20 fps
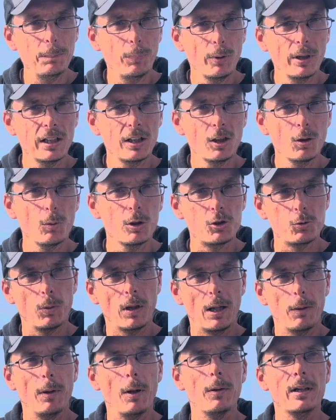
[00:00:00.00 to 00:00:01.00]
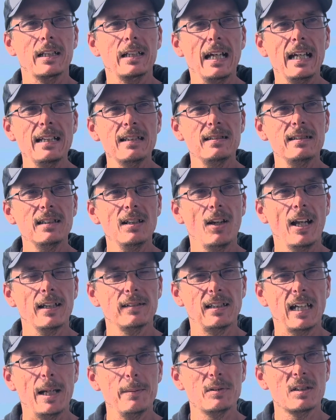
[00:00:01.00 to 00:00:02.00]
rigger, which when I went with Casey, a
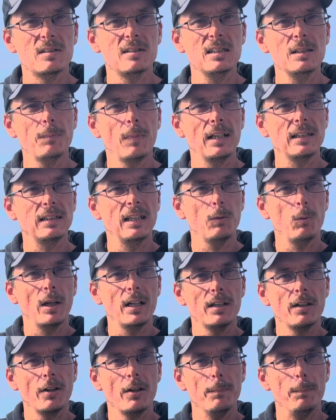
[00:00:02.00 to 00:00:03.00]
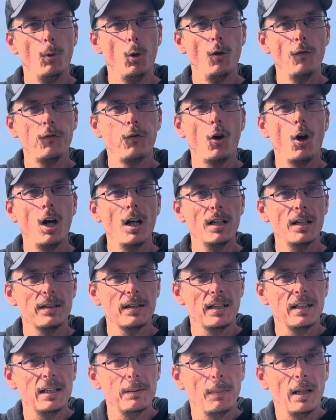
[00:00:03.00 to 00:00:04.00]
lot of times it seemed like they went into the bullfrog
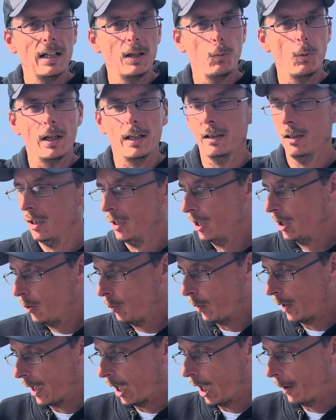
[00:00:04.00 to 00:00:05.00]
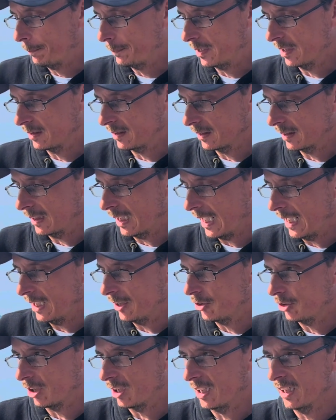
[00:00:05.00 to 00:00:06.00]
and then they might have went up,
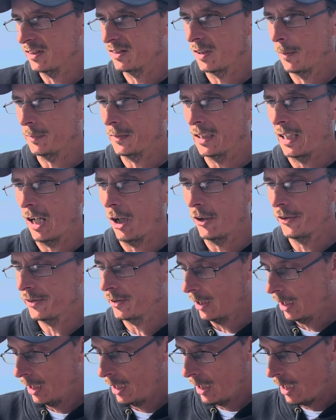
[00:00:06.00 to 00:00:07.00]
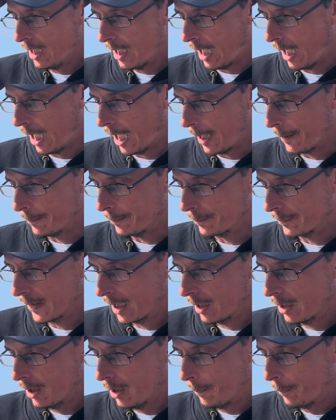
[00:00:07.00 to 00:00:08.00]
disengaged, and hit something else.
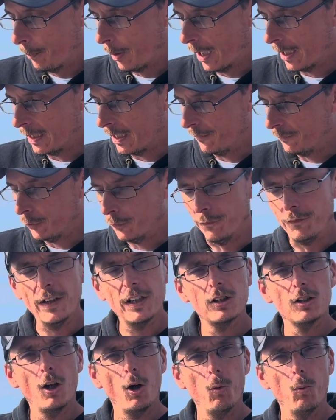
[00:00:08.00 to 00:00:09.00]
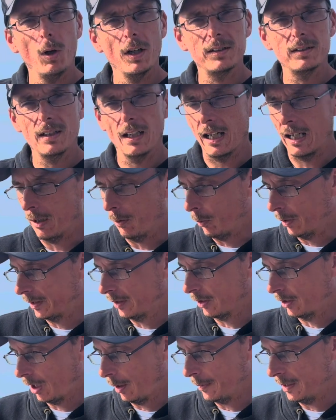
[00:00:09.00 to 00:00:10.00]
But if you figure out what
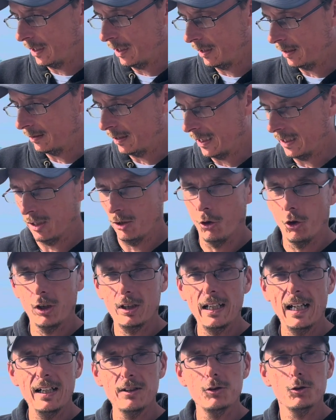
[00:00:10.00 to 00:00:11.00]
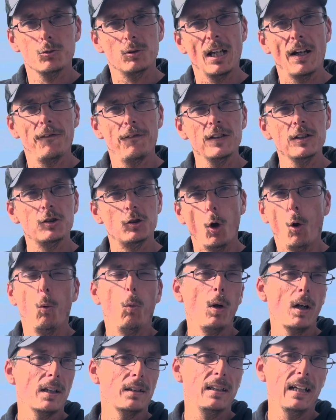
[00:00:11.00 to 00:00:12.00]
they're coming in and taking a look at, you definitely
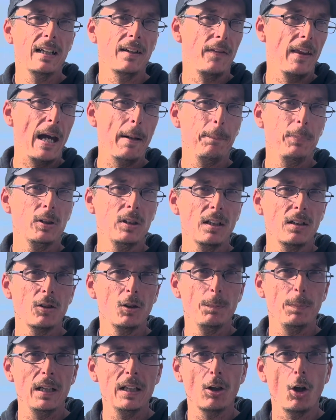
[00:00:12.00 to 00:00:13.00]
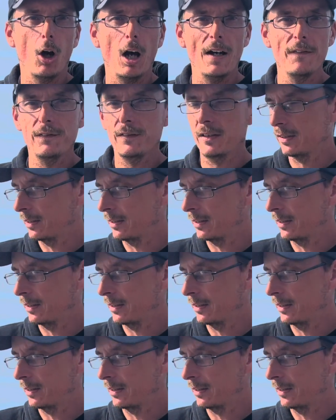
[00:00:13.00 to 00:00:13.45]
don't want to take that particular bait off, because